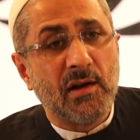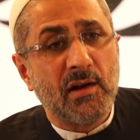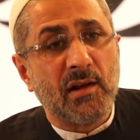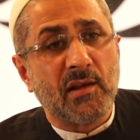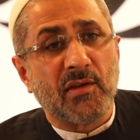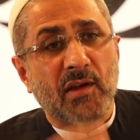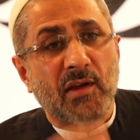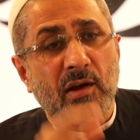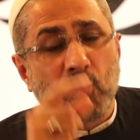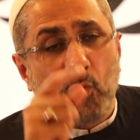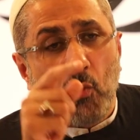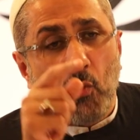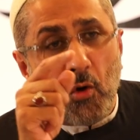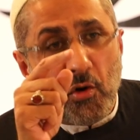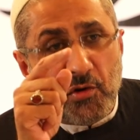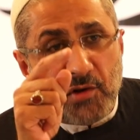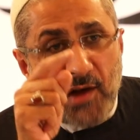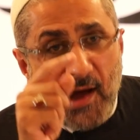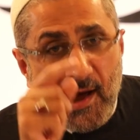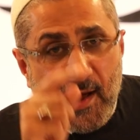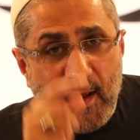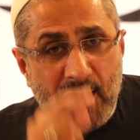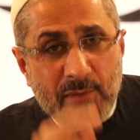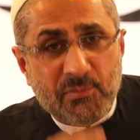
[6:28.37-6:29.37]
that what
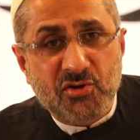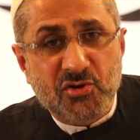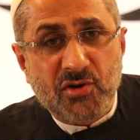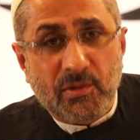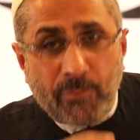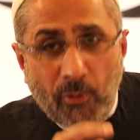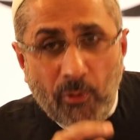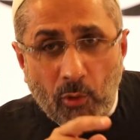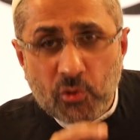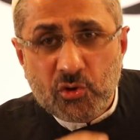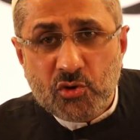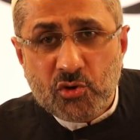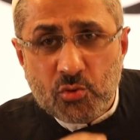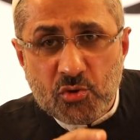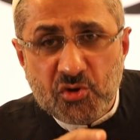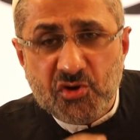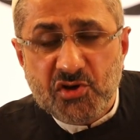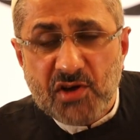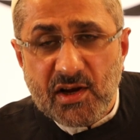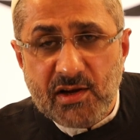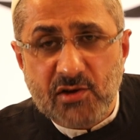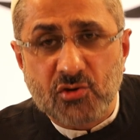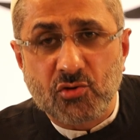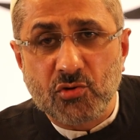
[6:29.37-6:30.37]
I am supposed to
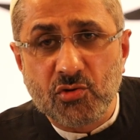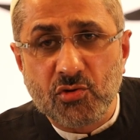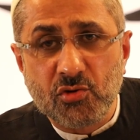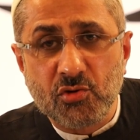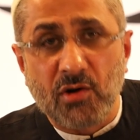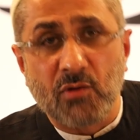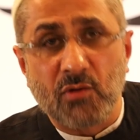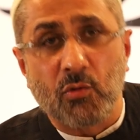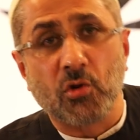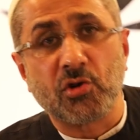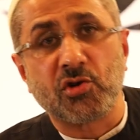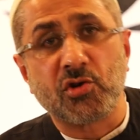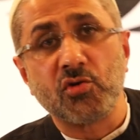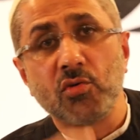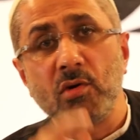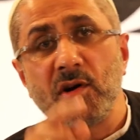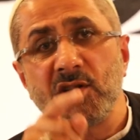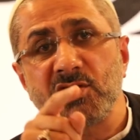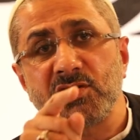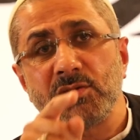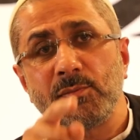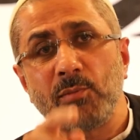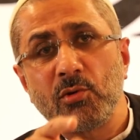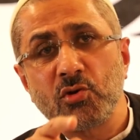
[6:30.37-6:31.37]
say to you and what you are
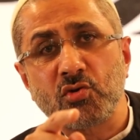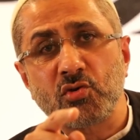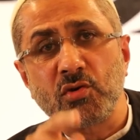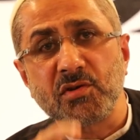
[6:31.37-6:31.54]
supposed to